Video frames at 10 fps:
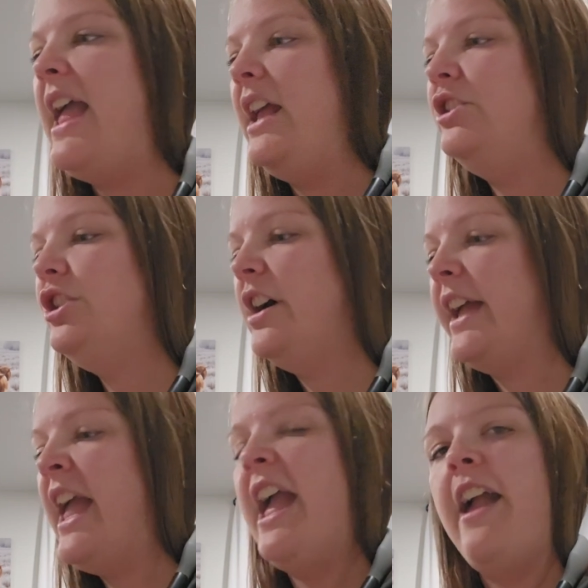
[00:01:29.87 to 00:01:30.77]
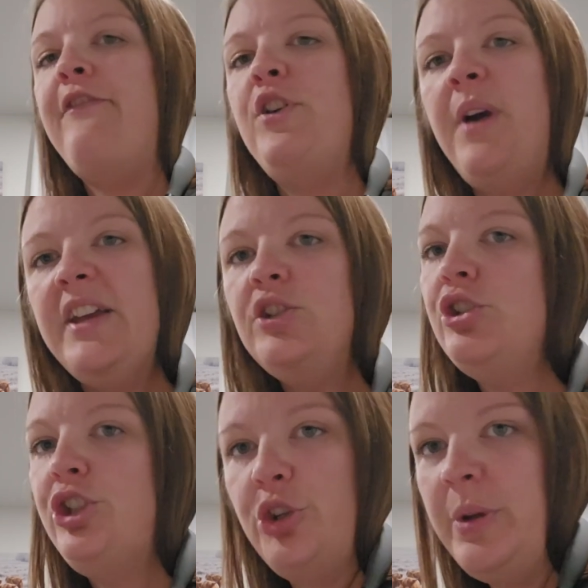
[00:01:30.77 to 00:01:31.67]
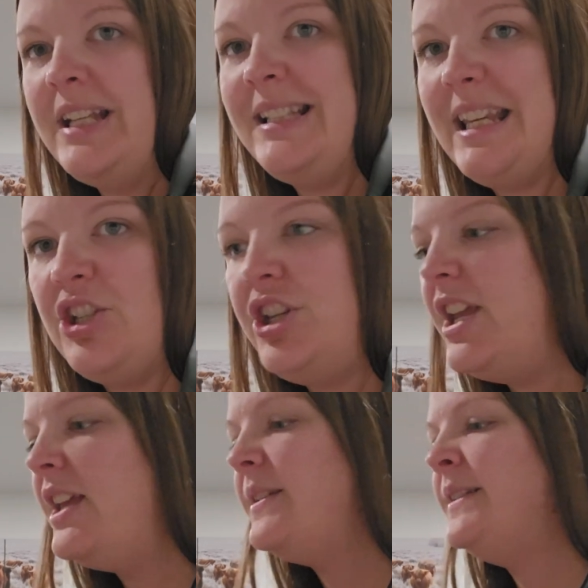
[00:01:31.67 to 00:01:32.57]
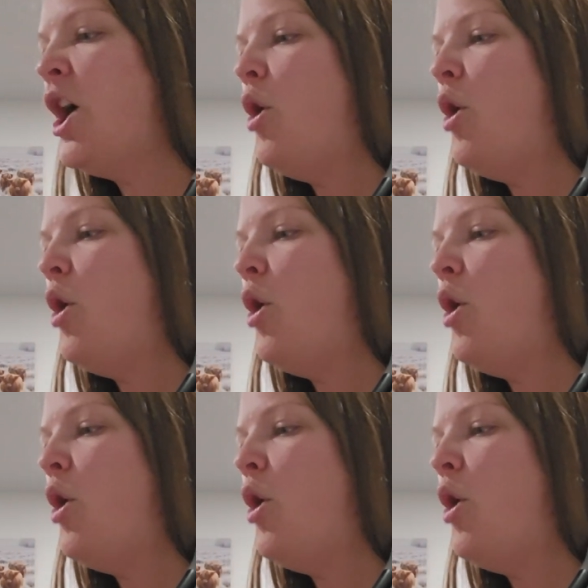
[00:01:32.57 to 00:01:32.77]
And look, if you guys are doing dishes,